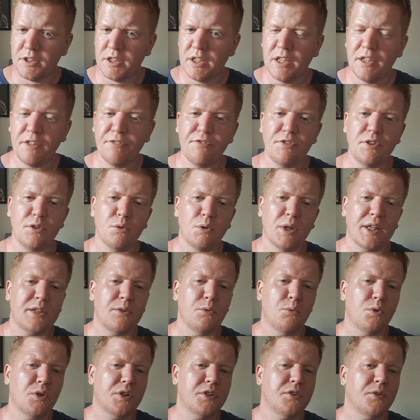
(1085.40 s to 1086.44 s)
and if you like
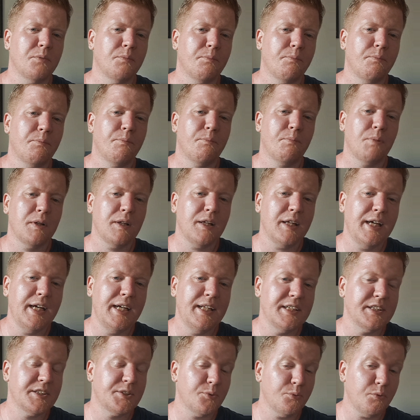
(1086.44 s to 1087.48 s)
want to play
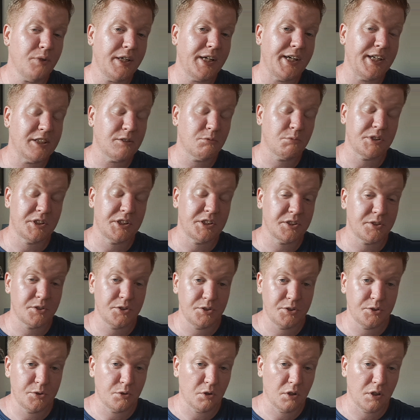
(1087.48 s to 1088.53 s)
this race, which is
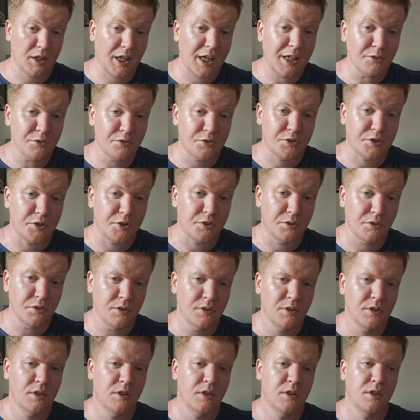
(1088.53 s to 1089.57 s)
you're allowed to,
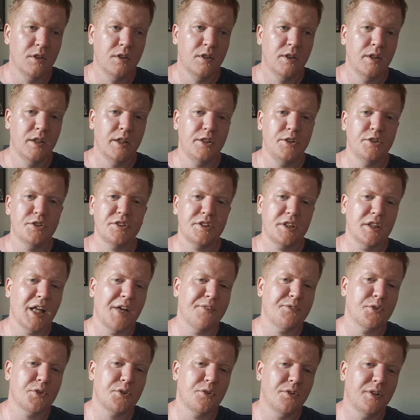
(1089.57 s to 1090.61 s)
you still
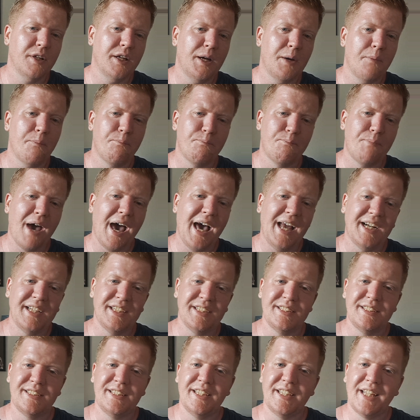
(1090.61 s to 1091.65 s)
have to
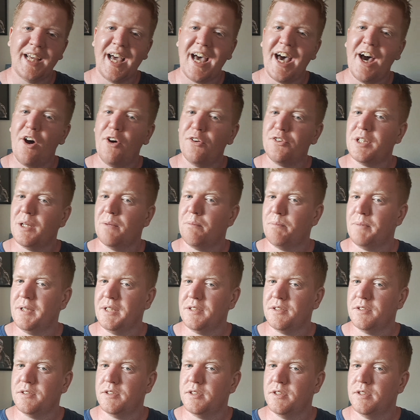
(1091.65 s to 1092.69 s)
balance it out a
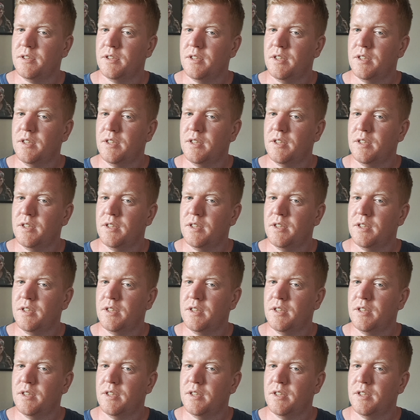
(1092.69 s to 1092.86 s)
bit.